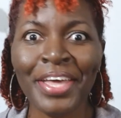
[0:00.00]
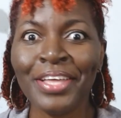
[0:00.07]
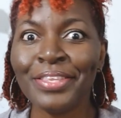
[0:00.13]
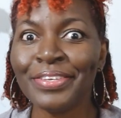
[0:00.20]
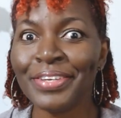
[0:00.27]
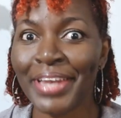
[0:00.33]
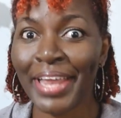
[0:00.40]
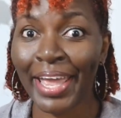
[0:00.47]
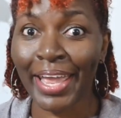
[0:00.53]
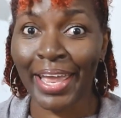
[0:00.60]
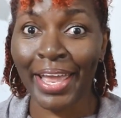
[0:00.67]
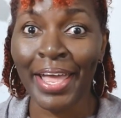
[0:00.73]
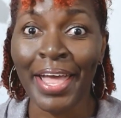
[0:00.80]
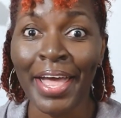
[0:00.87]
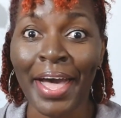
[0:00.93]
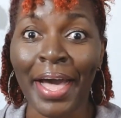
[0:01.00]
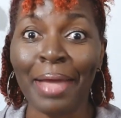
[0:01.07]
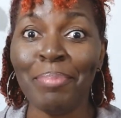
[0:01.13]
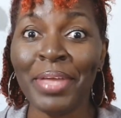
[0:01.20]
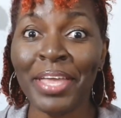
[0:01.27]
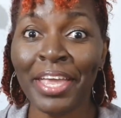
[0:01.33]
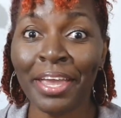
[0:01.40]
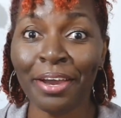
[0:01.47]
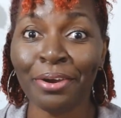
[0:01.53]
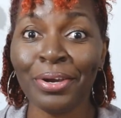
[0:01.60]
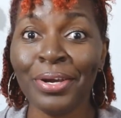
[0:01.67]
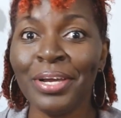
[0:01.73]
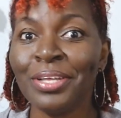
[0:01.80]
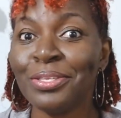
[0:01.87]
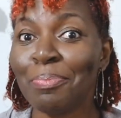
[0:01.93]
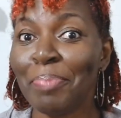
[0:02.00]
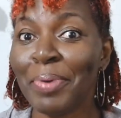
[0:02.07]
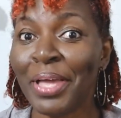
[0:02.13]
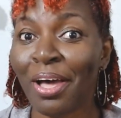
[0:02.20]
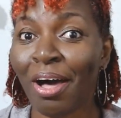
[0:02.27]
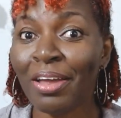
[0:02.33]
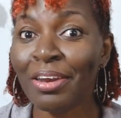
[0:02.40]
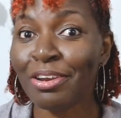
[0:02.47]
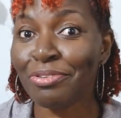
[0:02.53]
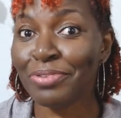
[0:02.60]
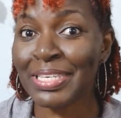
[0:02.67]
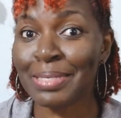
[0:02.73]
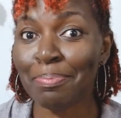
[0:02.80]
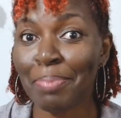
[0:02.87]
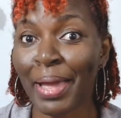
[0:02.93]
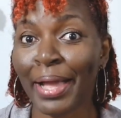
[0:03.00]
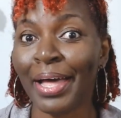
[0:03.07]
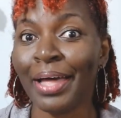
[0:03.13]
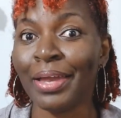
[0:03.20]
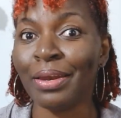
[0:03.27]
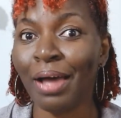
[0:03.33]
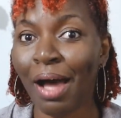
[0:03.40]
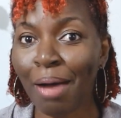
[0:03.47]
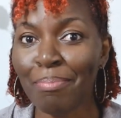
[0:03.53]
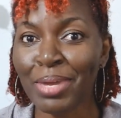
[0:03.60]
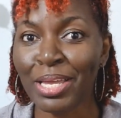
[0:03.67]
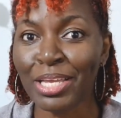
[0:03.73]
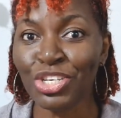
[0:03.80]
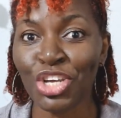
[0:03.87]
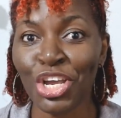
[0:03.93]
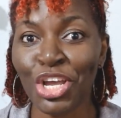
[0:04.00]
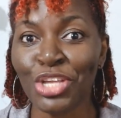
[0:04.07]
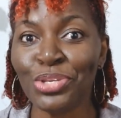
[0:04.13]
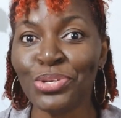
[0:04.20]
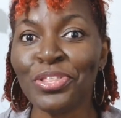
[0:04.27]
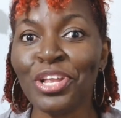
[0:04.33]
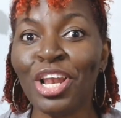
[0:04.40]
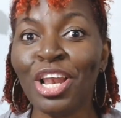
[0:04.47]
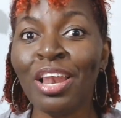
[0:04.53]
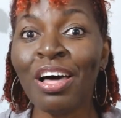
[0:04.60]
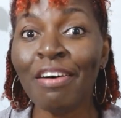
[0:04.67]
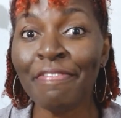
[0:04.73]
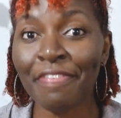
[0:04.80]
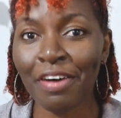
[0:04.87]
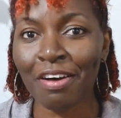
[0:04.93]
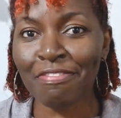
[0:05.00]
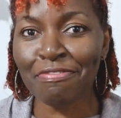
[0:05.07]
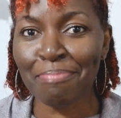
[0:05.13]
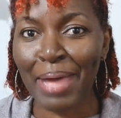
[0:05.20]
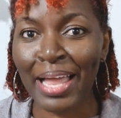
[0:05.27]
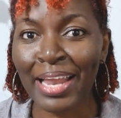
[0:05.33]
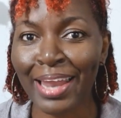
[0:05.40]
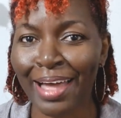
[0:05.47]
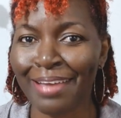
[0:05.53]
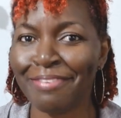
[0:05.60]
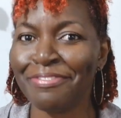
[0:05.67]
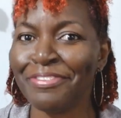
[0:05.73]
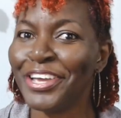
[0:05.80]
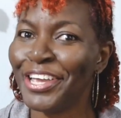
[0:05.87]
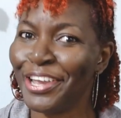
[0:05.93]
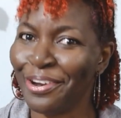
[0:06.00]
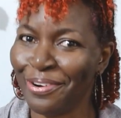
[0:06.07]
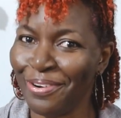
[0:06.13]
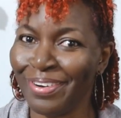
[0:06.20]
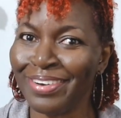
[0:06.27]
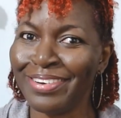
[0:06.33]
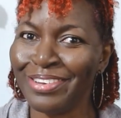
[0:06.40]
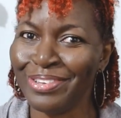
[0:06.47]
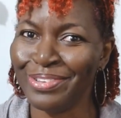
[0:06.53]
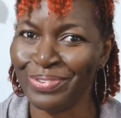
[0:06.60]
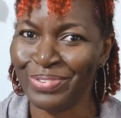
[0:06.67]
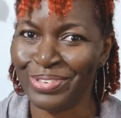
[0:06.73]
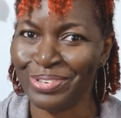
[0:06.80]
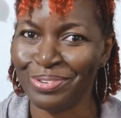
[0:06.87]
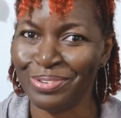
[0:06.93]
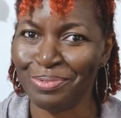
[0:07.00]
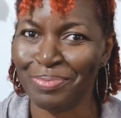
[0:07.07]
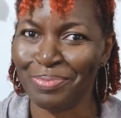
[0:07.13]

Today, I'm here to pay honor, respect, and homage to the love of my life here on YouTube.